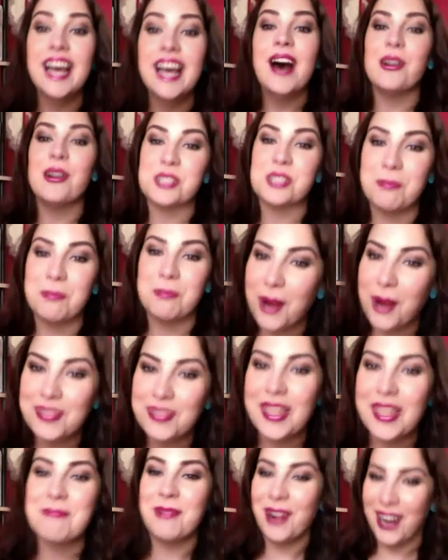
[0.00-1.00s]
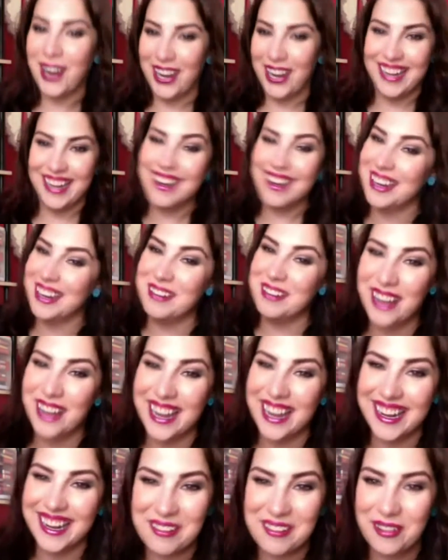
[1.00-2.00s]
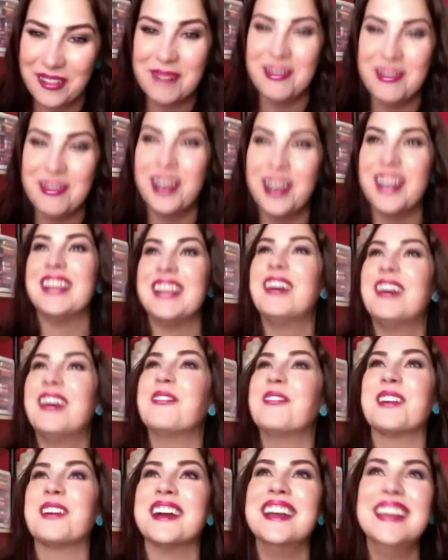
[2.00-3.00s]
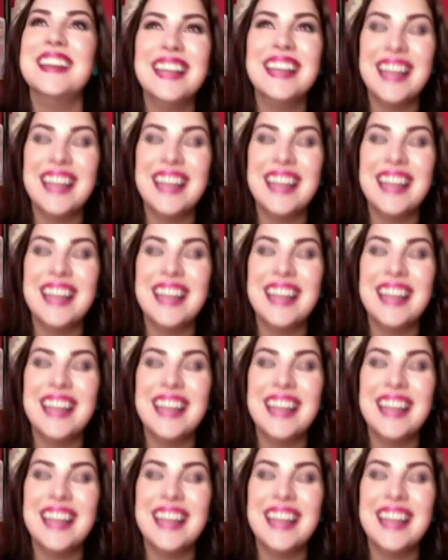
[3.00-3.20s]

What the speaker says: host a birthday party and invite everybody over